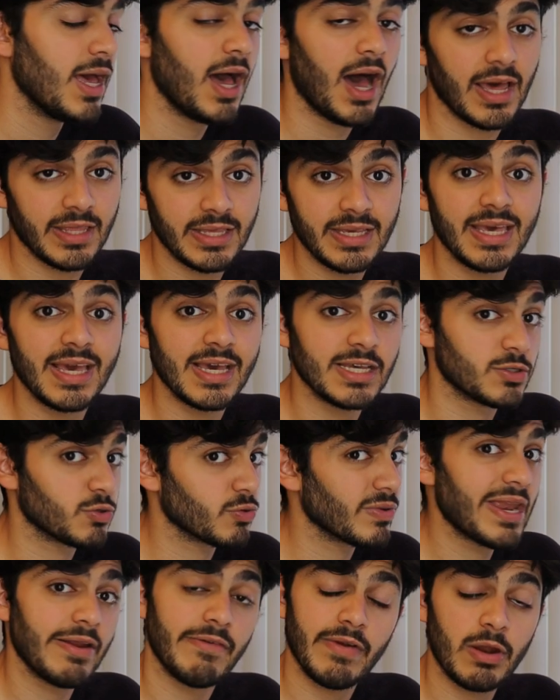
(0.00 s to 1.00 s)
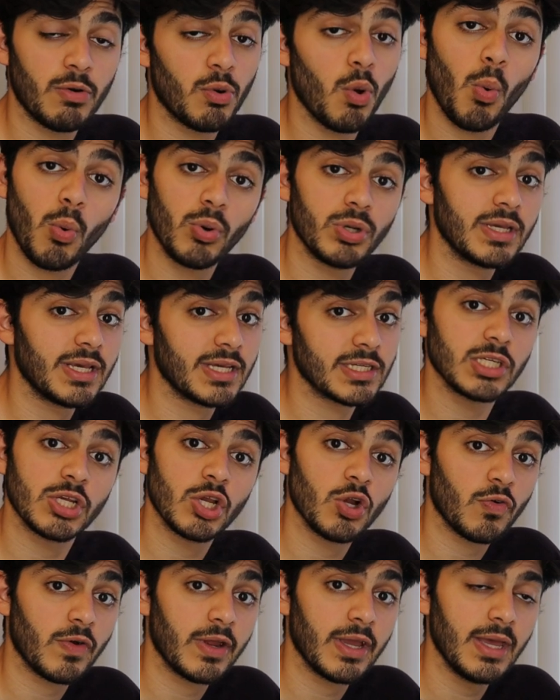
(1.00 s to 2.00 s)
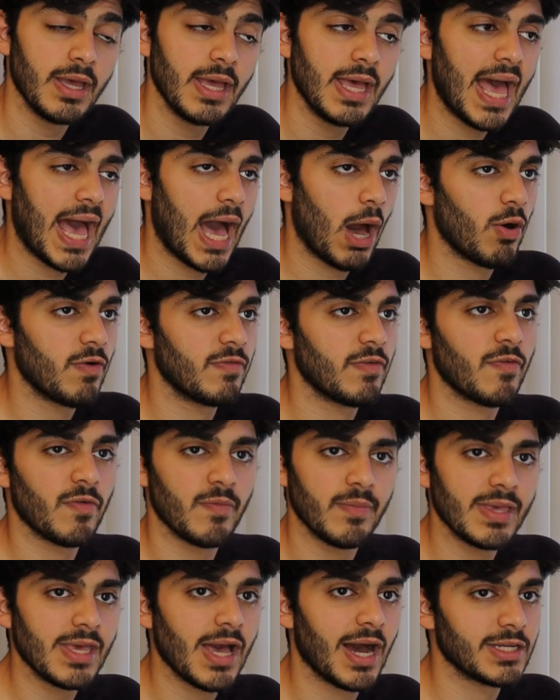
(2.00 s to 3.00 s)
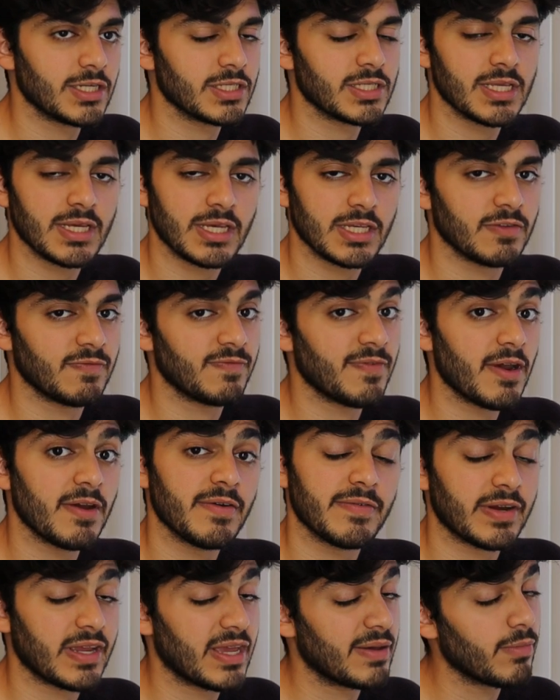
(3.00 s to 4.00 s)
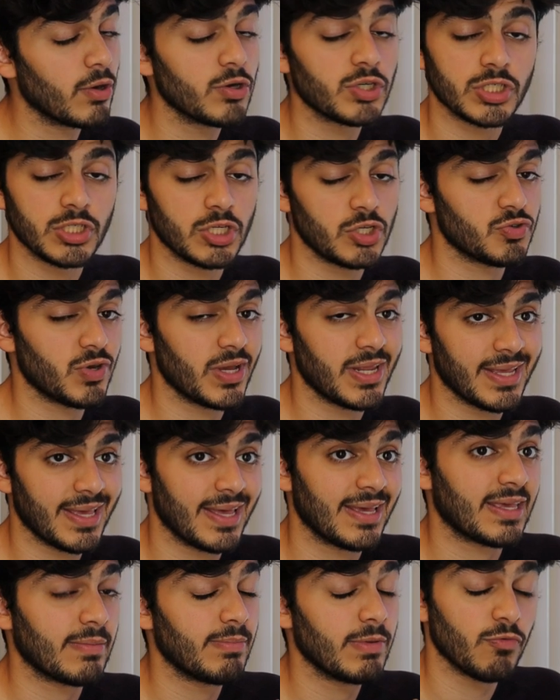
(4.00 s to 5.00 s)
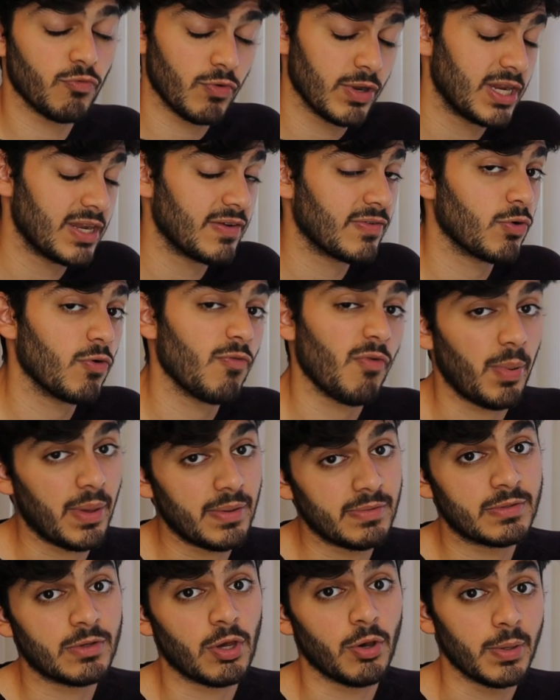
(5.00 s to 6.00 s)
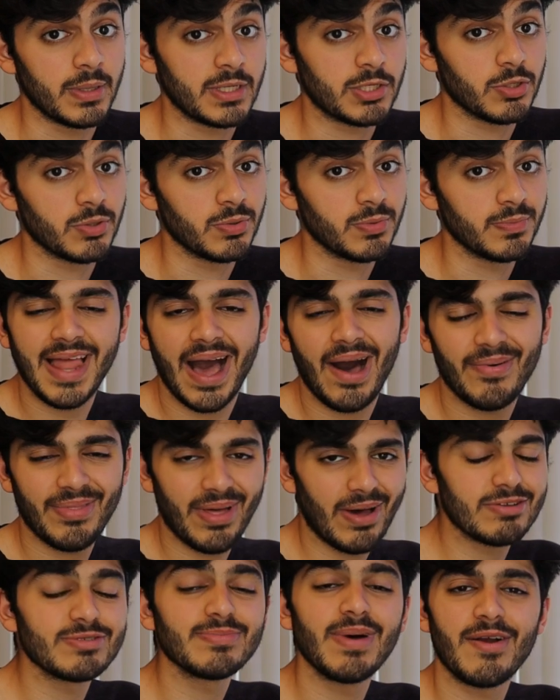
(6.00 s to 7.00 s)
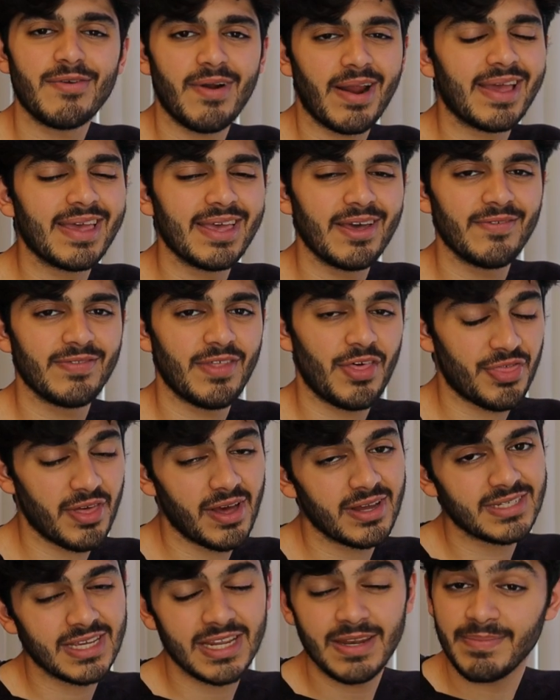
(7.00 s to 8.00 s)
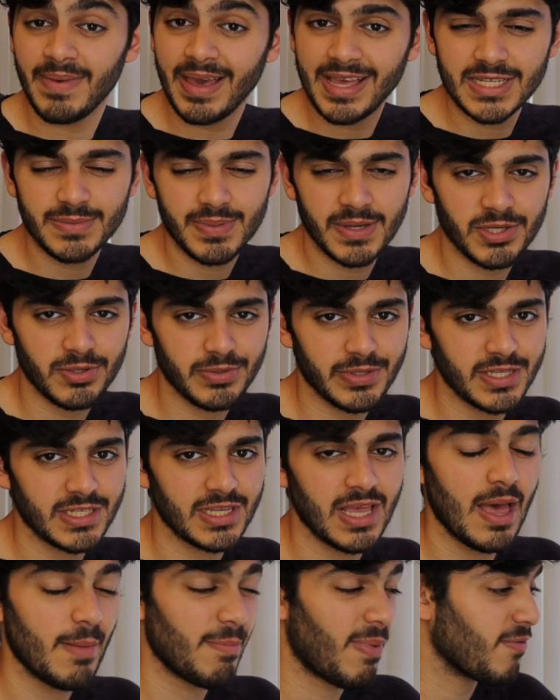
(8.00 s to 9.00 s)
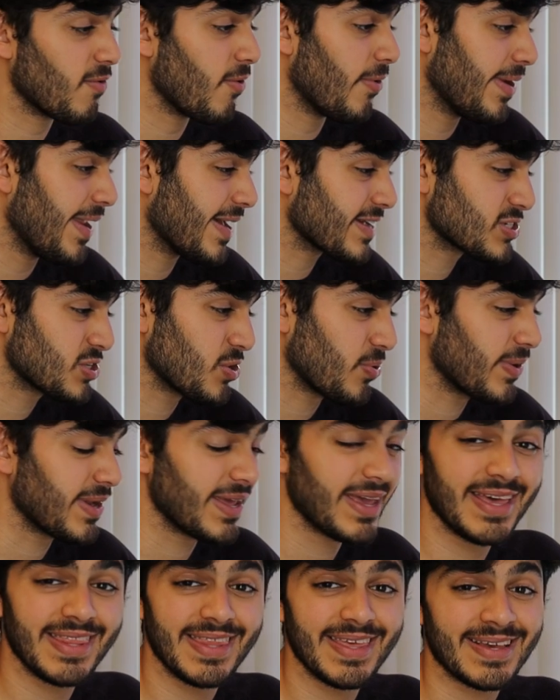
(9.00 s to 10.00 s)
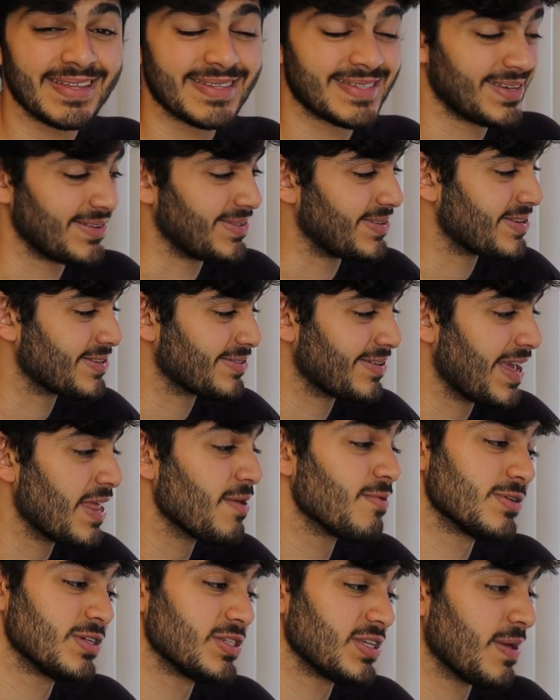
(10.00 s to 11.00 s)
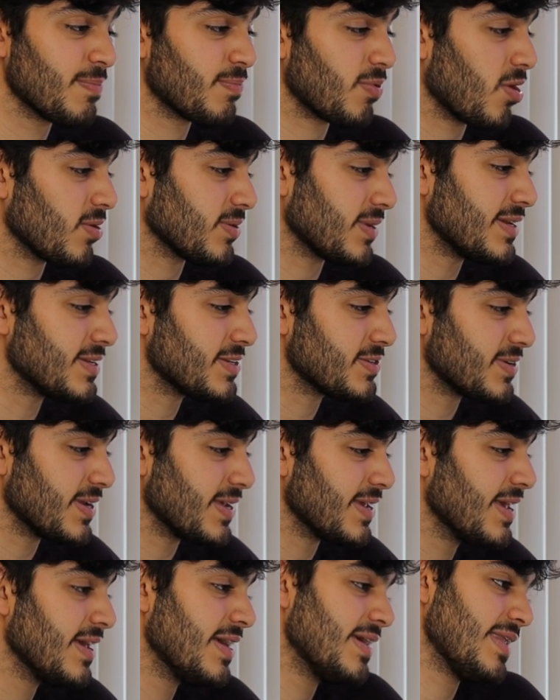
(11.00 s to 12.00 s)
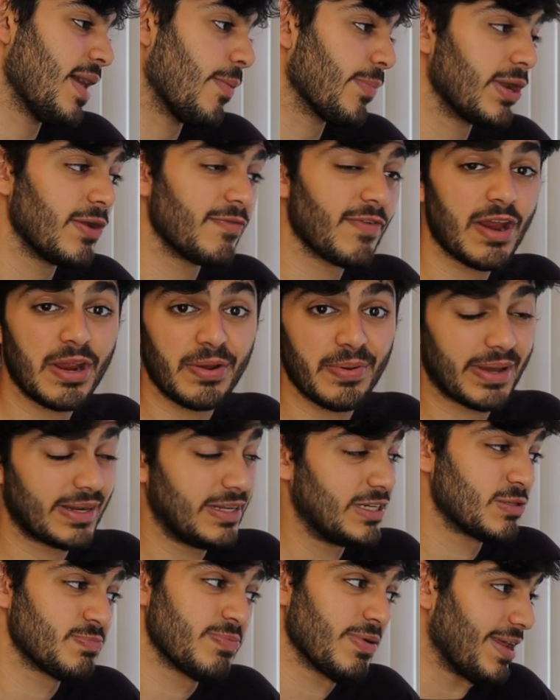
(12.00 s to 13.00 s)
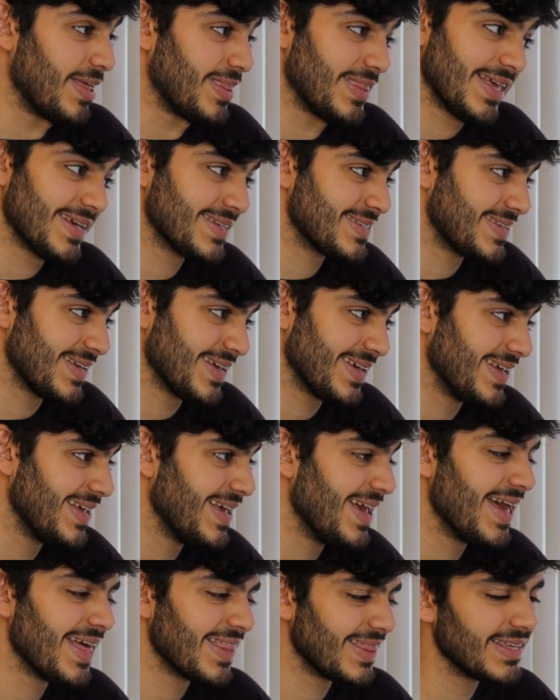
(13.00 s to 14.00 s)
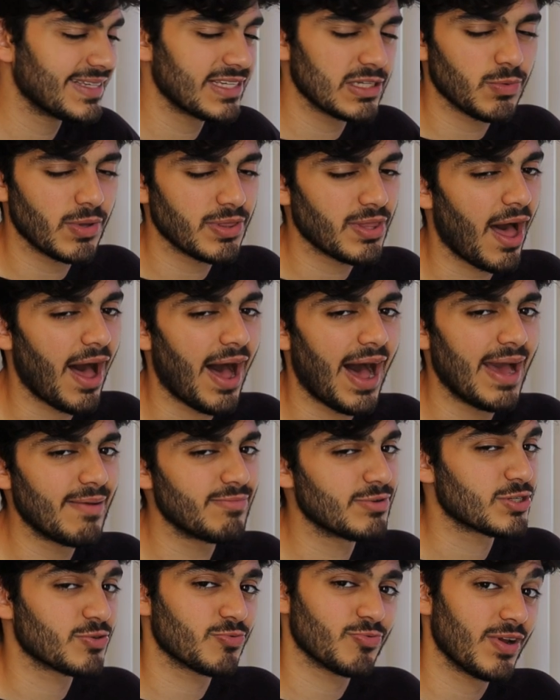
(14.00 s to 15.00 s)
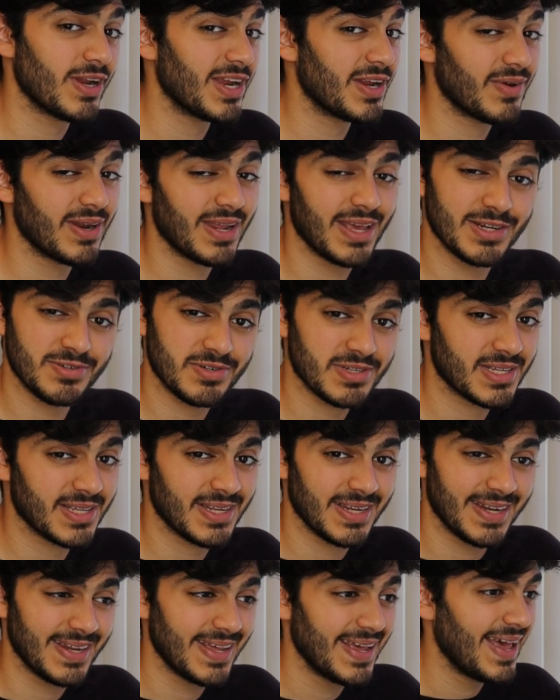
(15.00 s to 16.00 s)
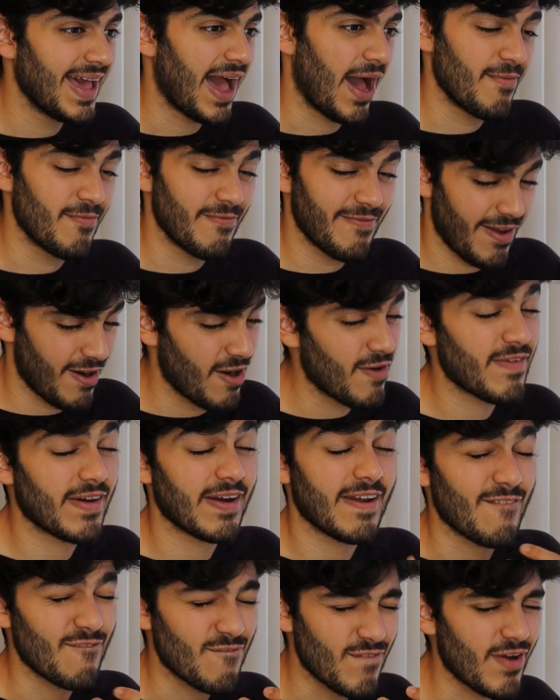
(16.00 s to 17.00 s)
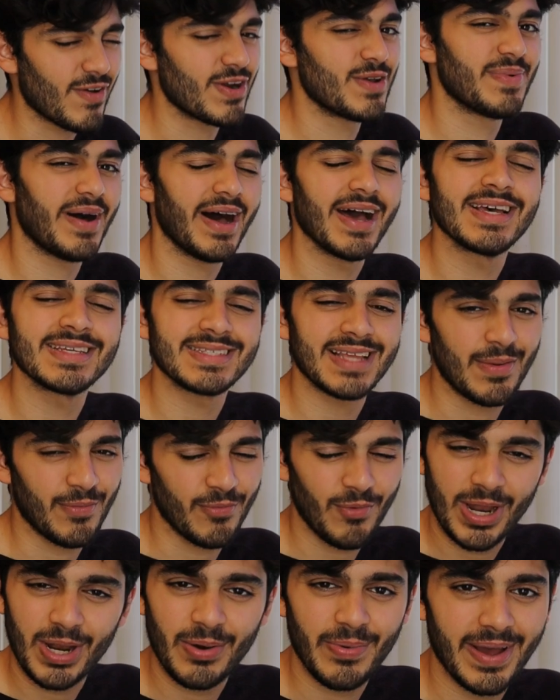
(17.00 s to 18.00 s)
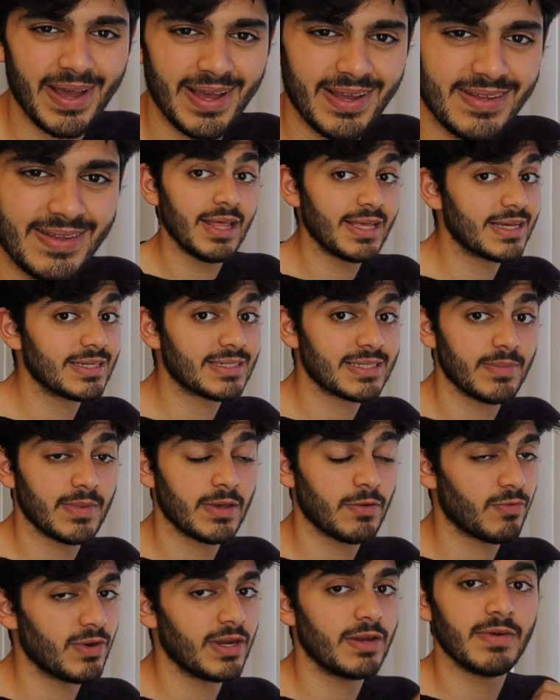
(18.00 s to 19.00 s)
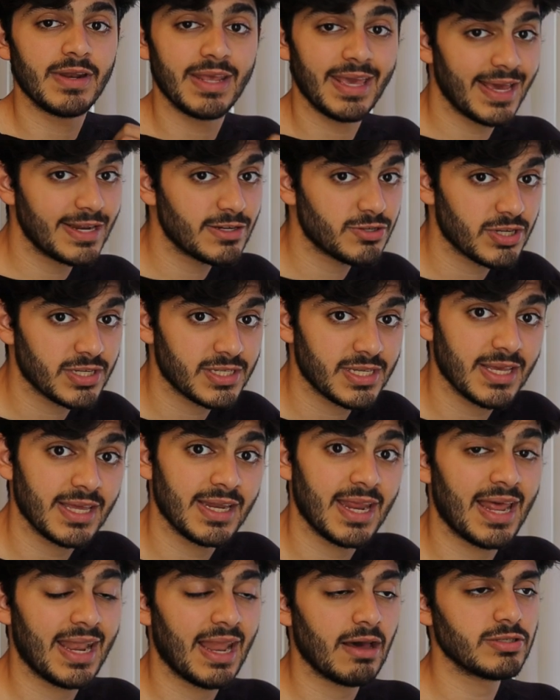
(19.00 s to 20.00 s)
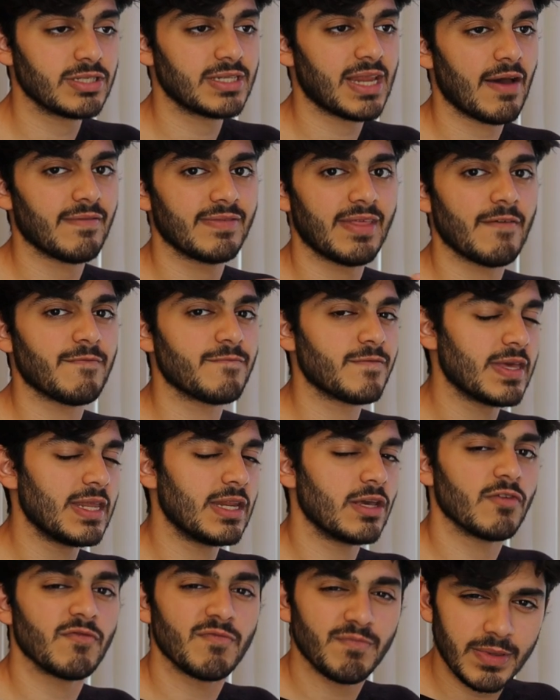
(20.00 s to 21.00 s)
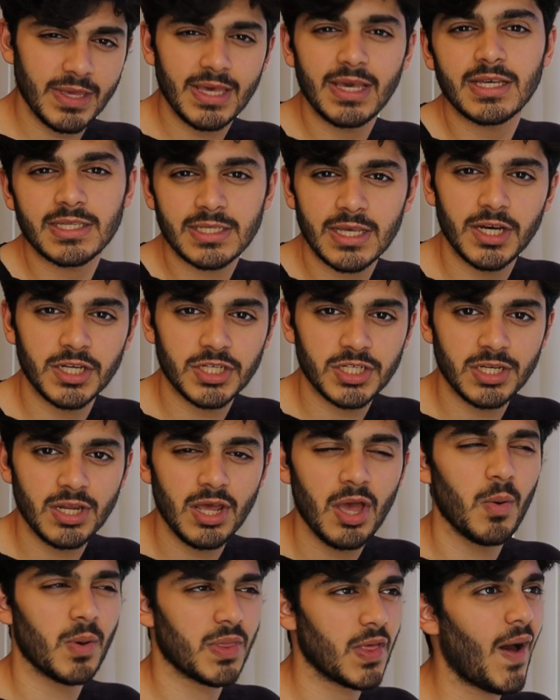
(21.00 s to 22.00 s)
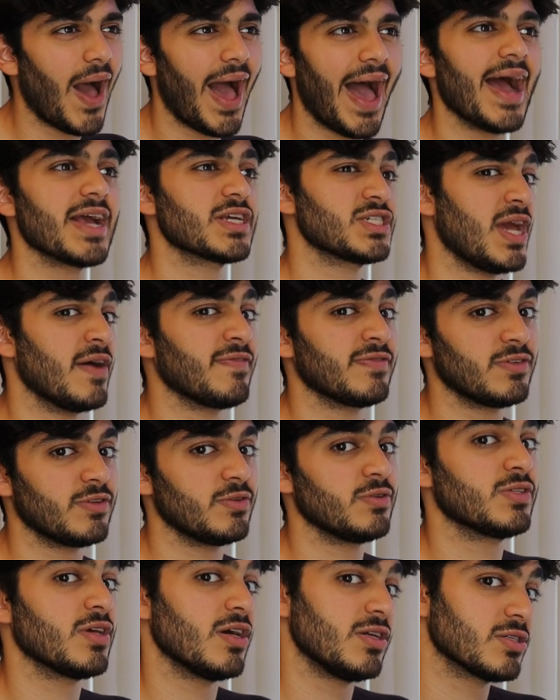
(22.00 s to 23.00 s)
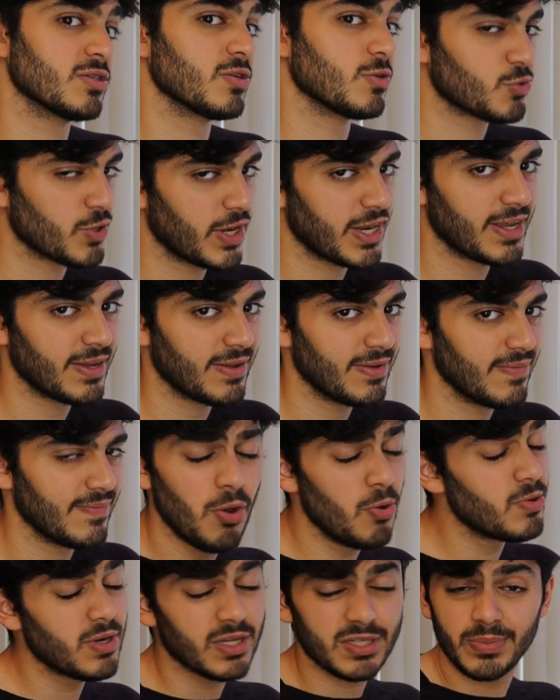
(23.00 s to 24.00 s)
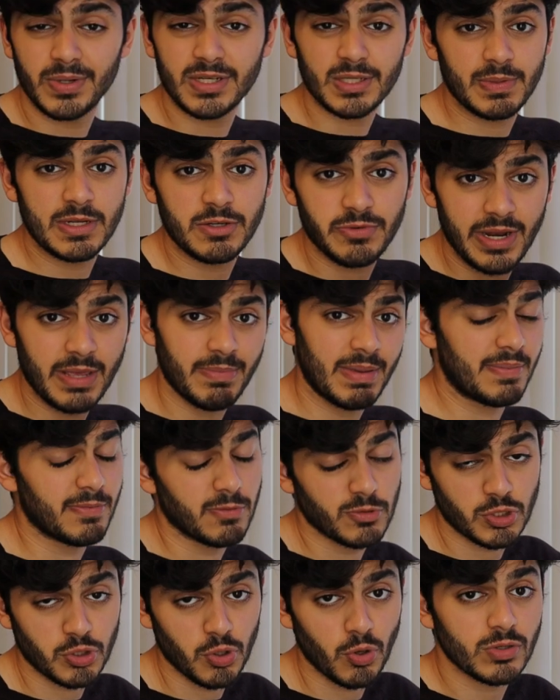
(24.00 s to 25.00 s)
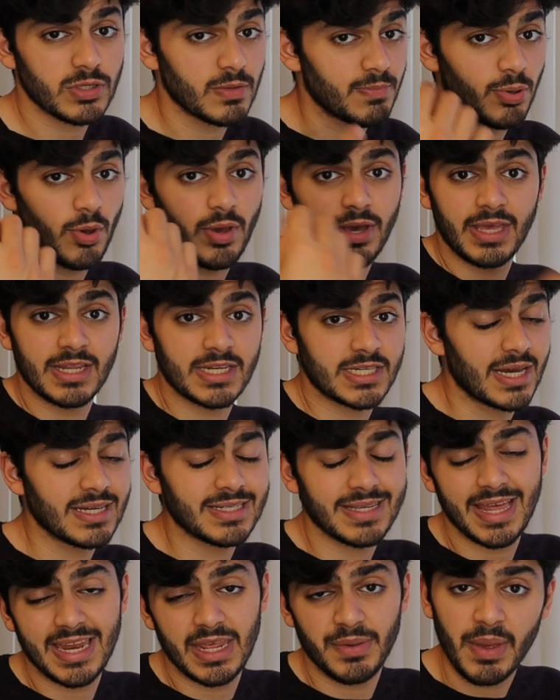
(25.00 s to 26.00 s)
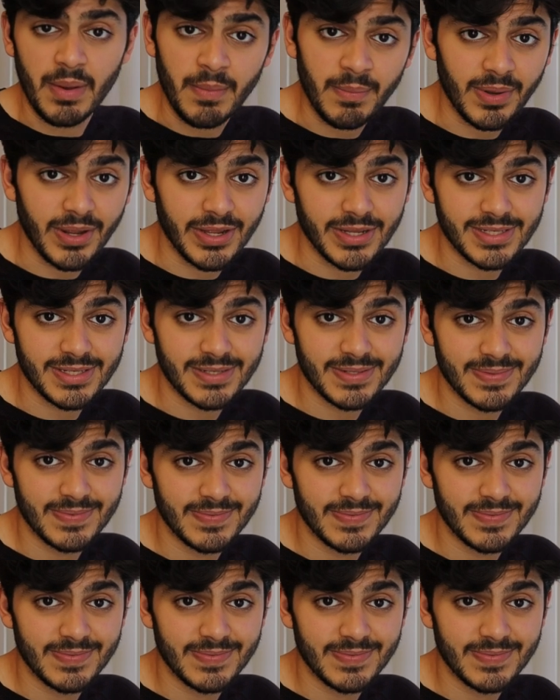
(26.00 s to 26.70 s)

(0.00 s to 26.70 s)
I think it is really, really rewarding as a career. However, for me, I just think it's very, very emotionally draining and can be really difficult for people to go into. Now, that was my ranking of the 13 main specialties, but I've got an extra one here that you can see on the screen, which is implant dentistry. Now, I'm going to very quickly just put it in the S tier. This is one that I'm just really, really interested in. I'm very, very, very biased, I'm well aware. I think it's something really, really interesting, and it allows you to have that feeling of being a surgeon without actually having to do surgical training. Who doesn't want to be drilling people's jaws and putting in titanium implants?